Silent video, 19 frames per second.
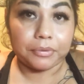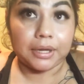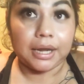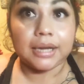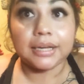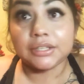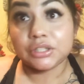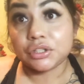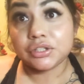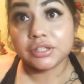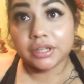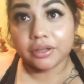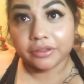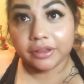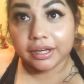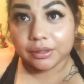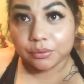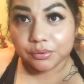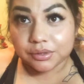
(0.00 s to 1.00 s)
And it turns out
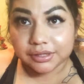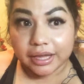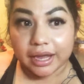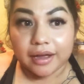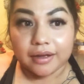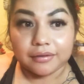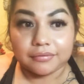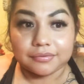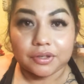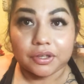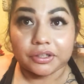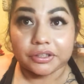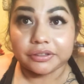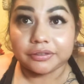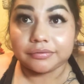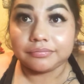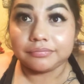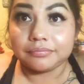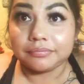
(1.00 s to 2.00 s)
that it was that
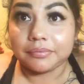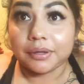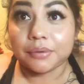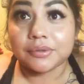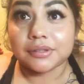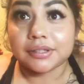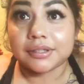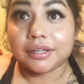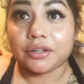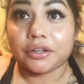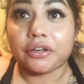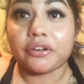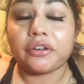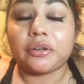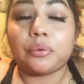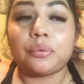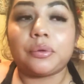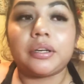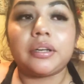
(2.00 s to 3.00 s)
card that was the
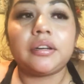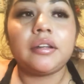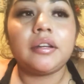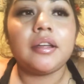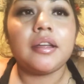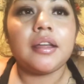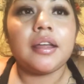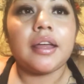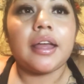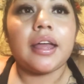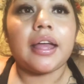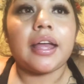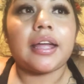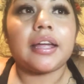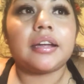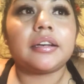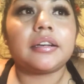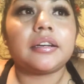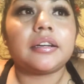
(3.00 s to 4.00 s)
current one
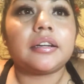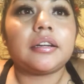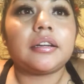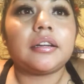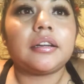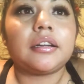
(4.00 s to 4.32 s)
and